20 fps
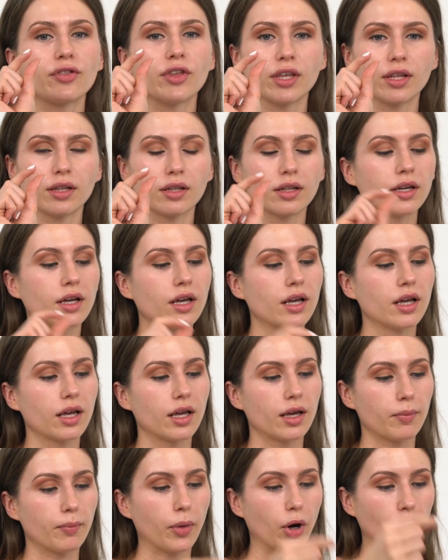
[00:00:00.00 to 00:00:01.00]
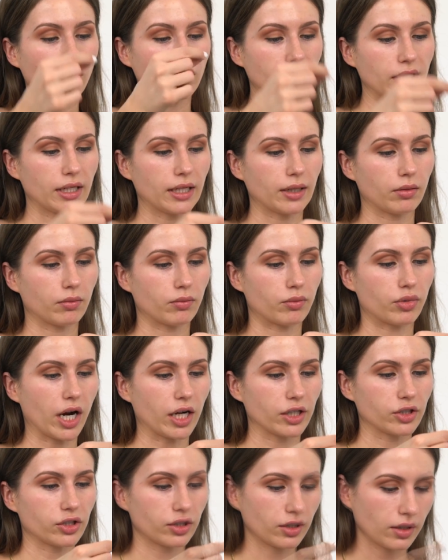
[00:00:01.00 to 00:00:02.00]
thin pointing
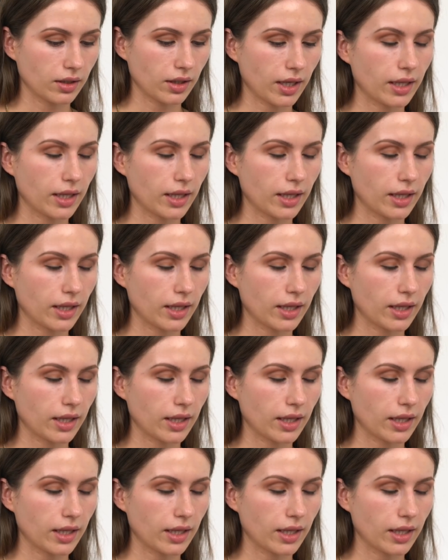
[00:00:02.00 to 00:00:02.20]
brush.